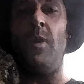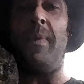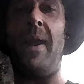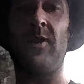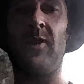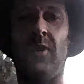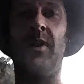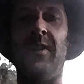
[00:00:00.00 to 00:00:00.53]
all
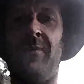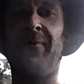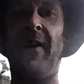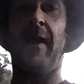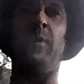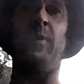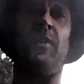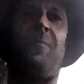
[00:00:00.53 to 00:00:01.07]
about on
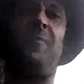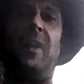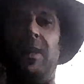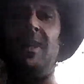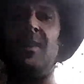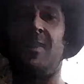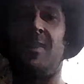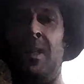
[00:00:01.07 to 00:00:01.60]
Fat Buddha
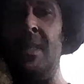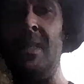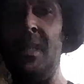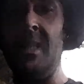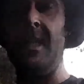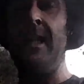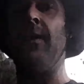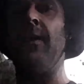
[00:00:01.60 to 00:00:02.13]
Fitness.
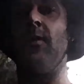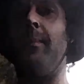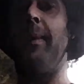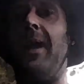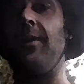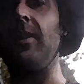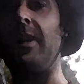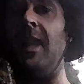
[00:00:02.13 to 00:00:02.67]
We're
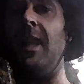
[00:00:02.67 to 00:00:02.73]
about